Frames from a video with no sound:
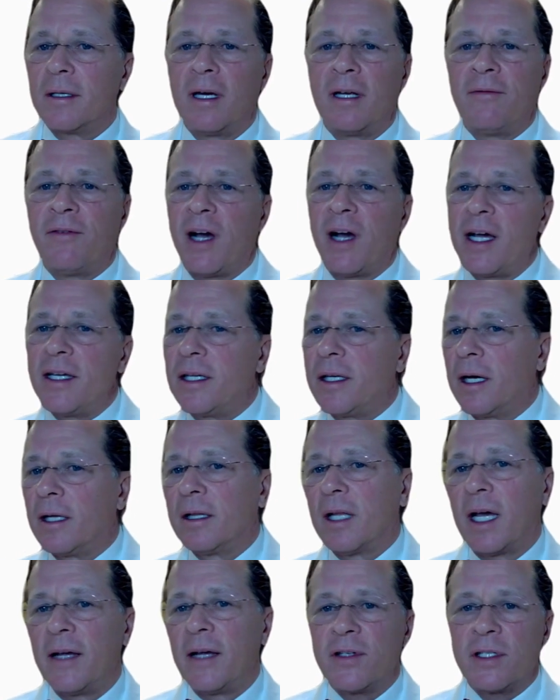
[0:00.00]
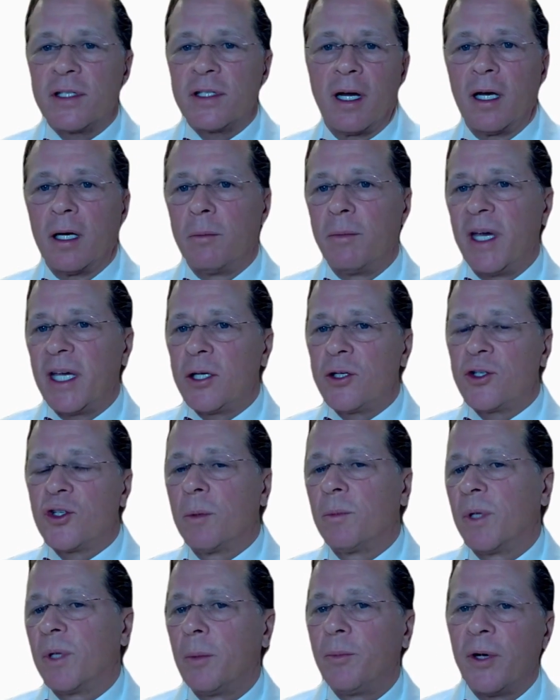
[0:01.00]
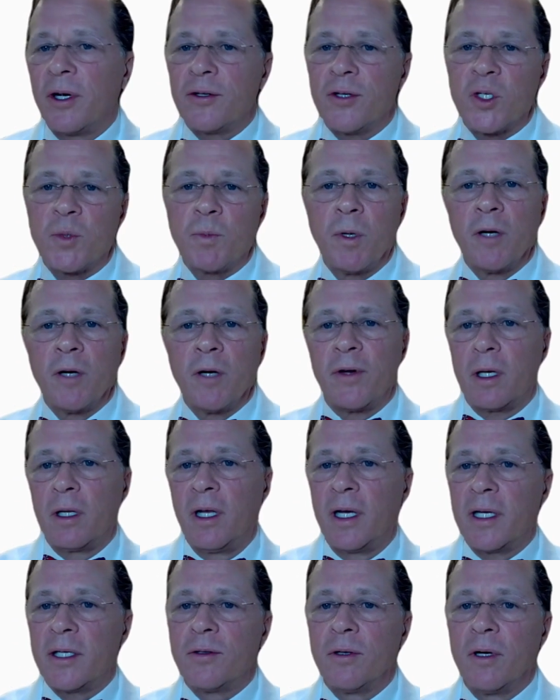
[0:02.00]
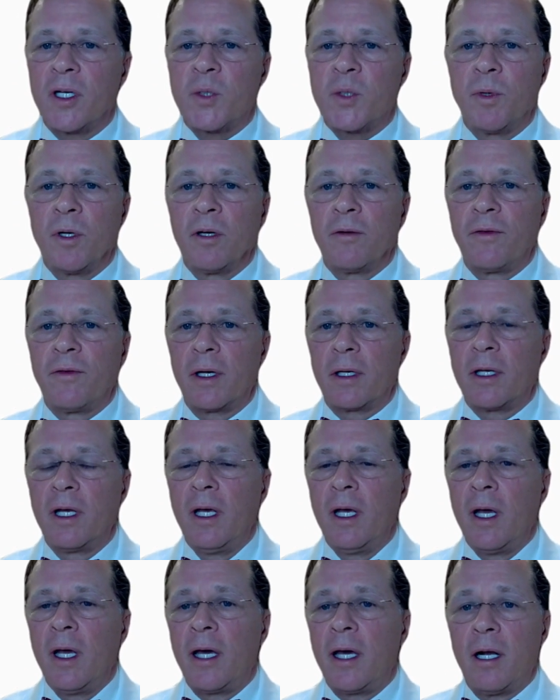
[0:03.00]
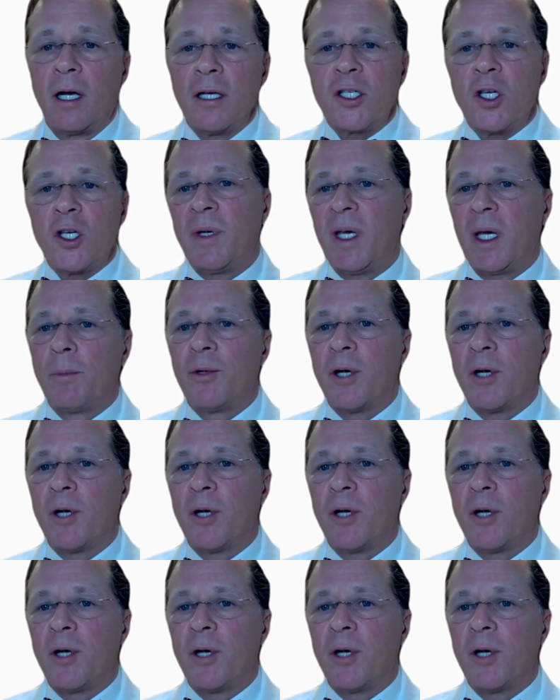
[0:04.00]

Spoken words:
advising on lifestyle, making sure blood pressure is perfect, cholesterol is perfect, and also being